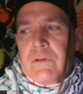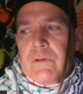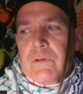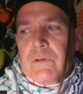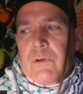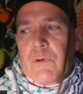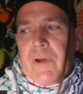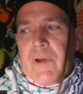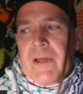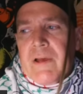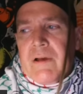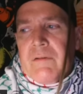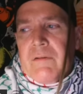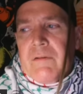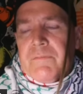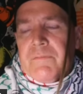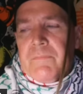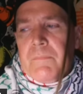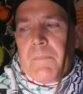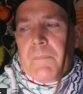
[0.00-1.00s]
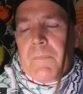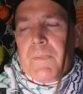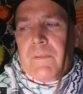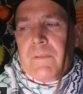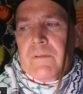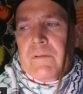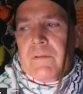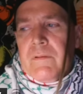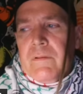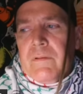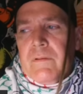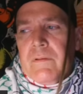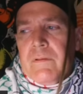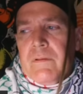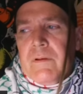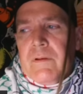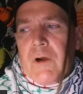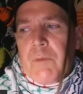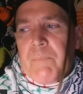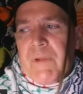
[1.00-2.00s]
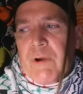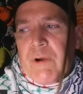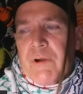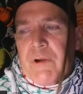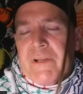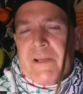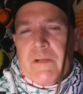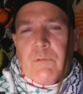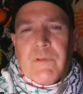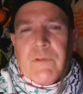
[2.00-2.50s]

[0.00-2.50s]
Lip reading: who are marinated